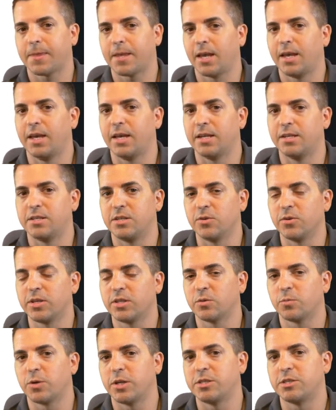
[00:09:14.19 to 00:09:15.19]
And during
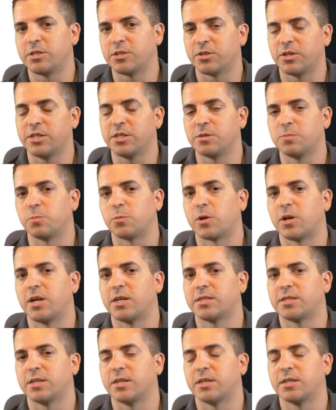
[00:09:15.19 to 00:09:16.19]
the registration
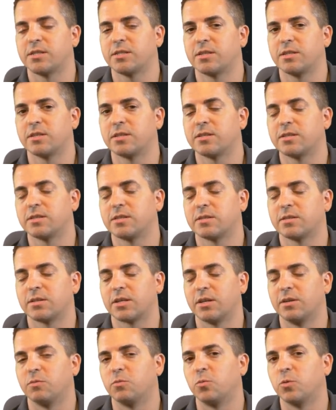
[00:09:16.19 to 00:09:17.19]
process, this is
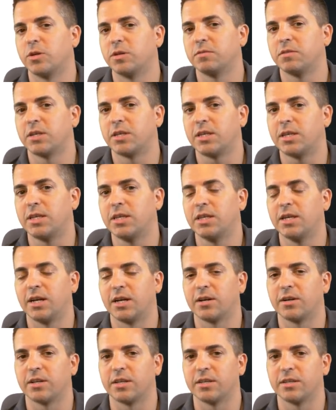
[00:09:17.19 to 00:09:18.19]
kind of one of the key
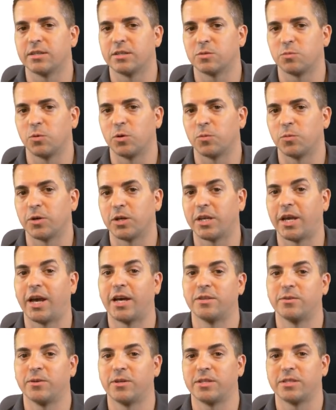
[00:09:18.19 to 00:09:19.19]
areas where we're
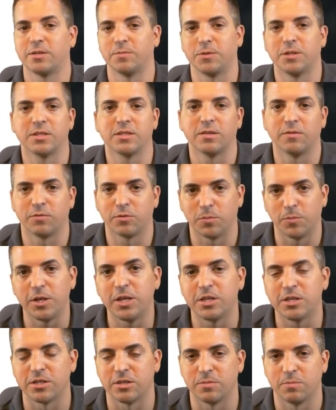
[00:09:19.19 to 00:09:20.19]
gathering some of this
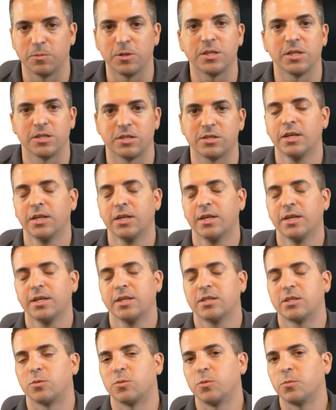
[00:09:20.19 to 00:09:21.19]
information potentially.
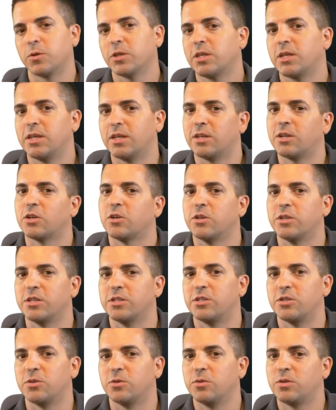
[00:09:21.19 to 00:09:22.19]
So we really encourage
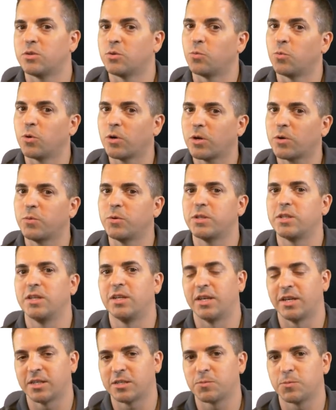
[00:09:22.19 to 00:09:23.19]
you to work with an
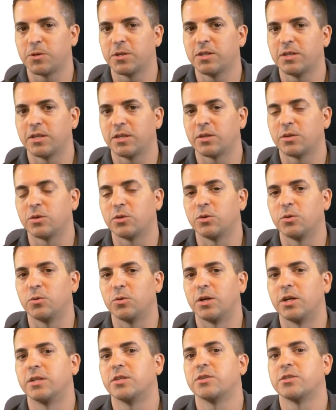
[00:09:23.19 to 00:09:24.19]
expert who
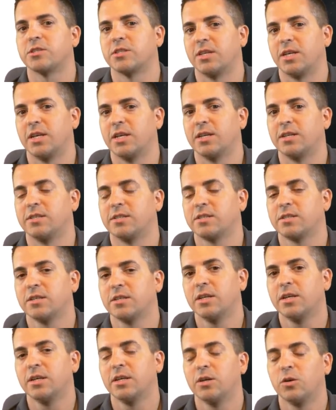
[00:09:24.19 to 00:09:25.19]
understands
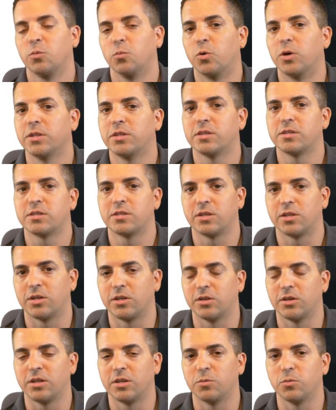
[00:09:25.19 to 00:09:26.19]
what the
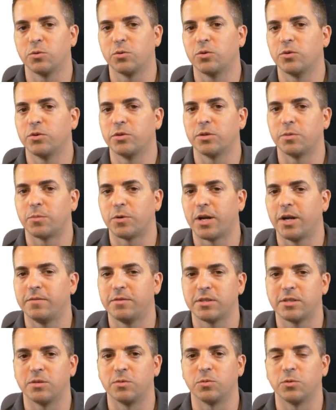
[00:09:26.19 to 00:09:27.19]
security rule, the
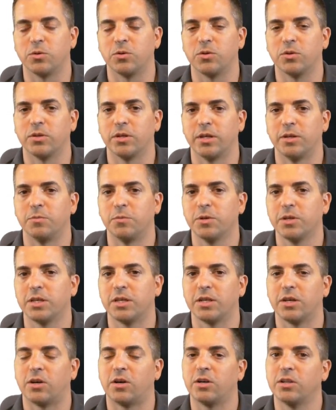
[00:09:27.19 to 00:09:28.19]
privacy rule, and
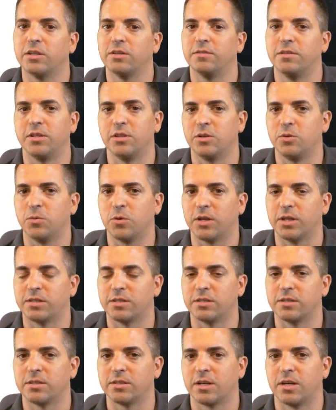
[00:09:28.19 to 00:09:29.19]
really all of the
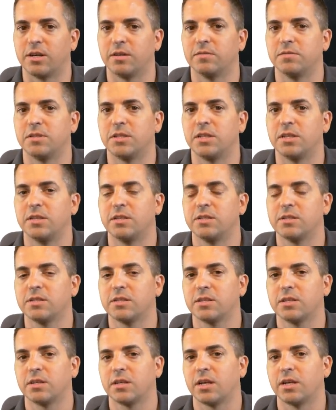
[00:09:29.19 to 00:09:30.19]
nuances of these
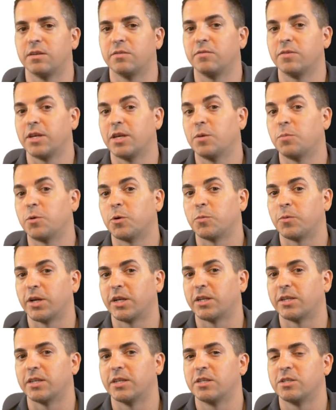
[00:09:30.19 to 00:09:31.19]
kind of HIPAA
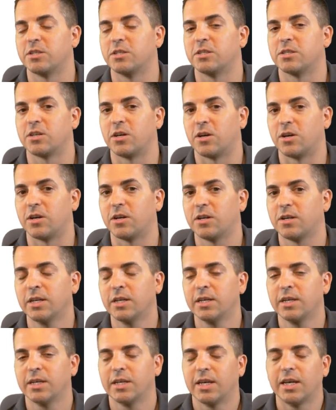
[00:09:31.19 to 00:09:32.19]
regulations are.
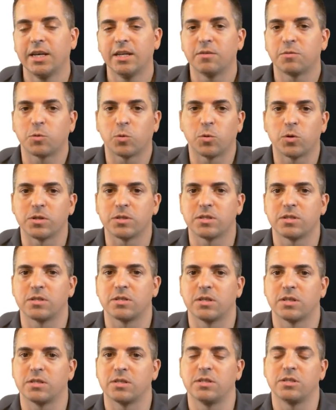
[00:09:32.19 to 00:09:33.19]
And of course, it
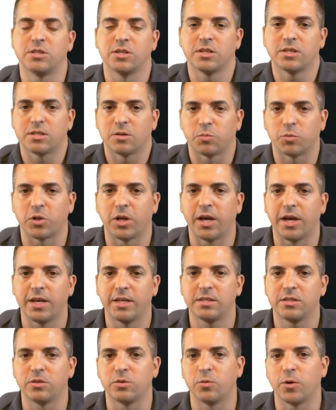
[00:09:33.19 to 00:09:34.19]
doesn't just apply
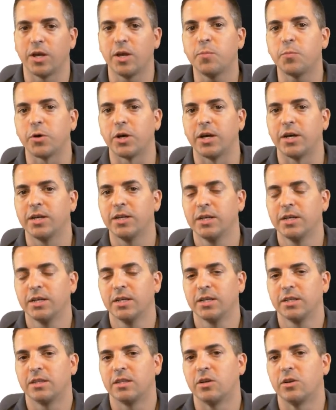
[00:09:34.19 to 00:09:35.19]
to HIPAA.
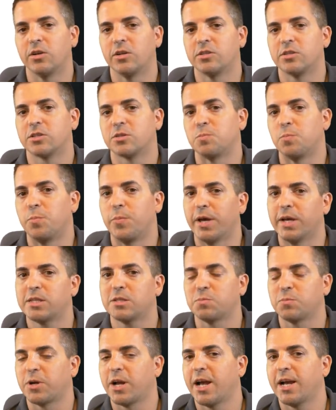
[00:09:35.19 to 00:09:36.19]
There are just
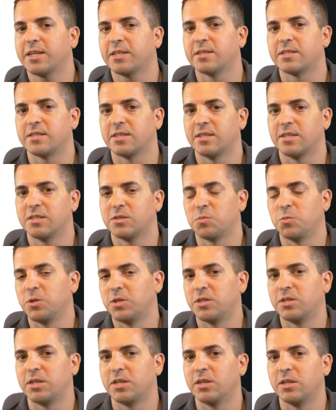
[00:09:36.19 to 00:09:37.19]
best practices when you're
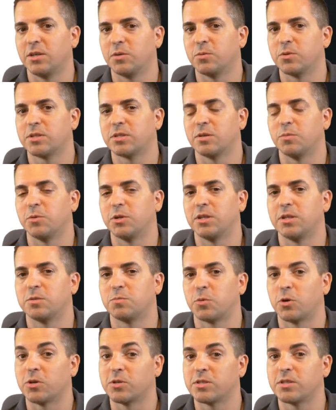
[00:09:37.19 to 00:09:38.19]
dealing with somebody's
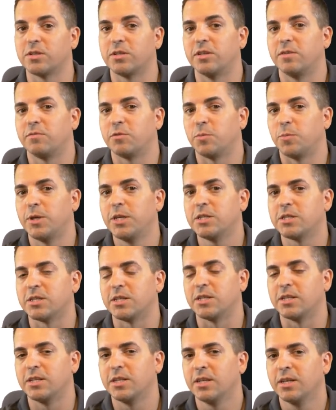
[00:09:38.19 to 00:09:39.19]
personal
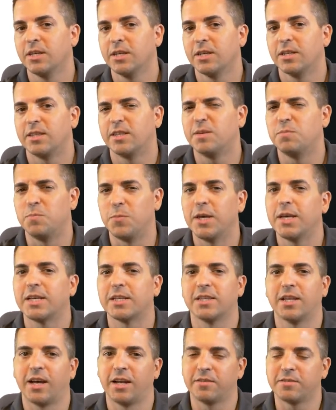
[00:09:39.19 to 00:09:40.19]
information that make a
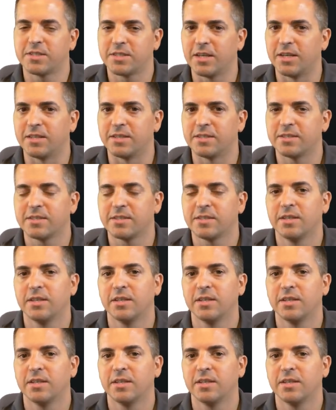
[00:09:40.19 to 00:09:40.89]
lot of sense.